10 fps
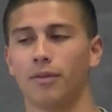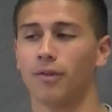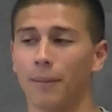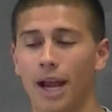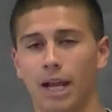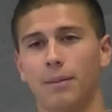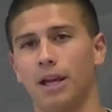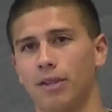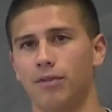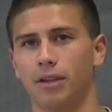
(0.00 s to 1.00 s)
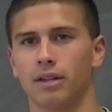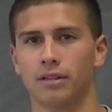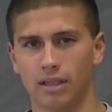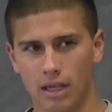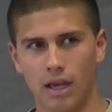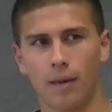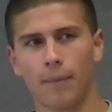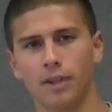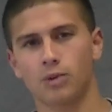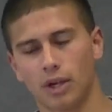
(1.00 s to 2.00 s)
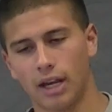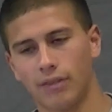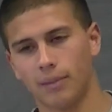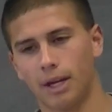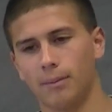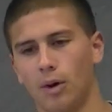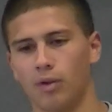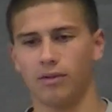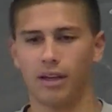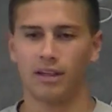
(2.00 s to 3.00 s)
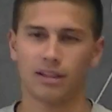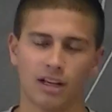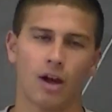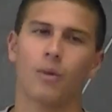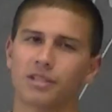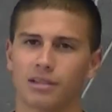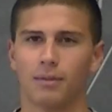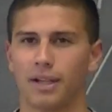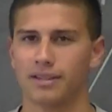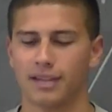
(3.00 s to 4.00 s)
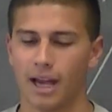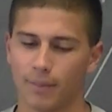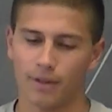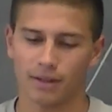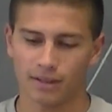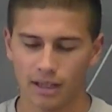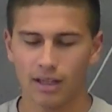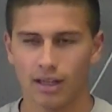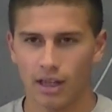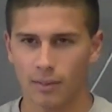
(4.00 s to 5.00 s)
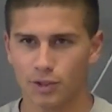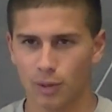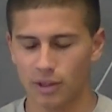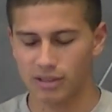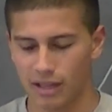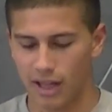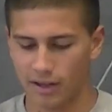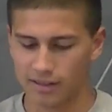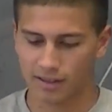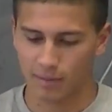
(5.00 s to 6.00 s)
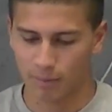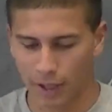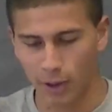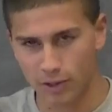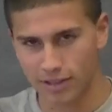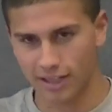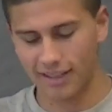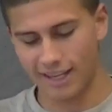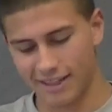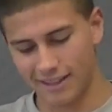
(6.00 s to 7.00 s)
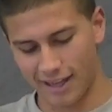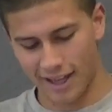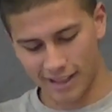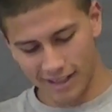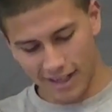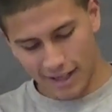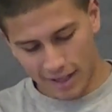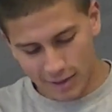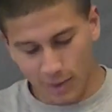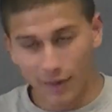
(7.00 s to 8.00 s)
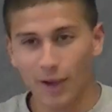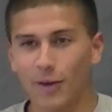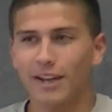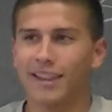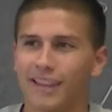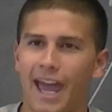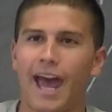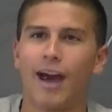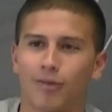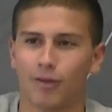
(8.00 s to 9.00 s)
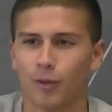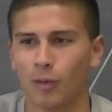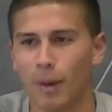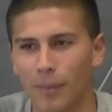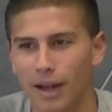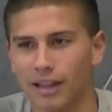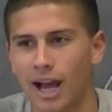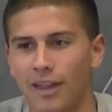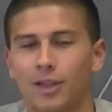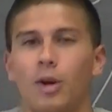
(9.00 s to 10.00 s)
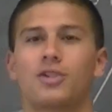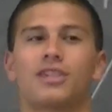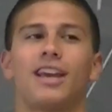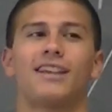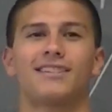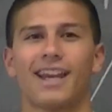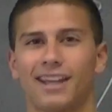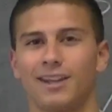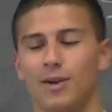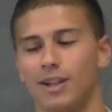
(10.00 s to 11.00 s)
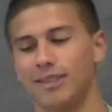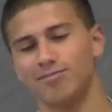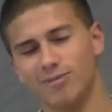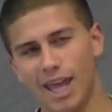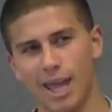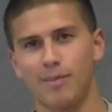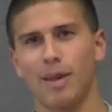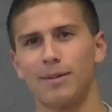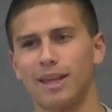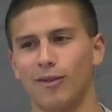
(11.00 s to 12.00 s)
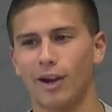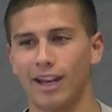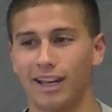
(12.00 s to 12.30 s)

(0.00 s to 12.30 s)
If I'm not going to be on the field, might as well get everybody motivated. I wasn't the biggest guy, but I'm sure was the loudest, and my coaches can attest to that. So we go into the half, we're up by a lot, the coach saying, second unit, hey, maybe get ready.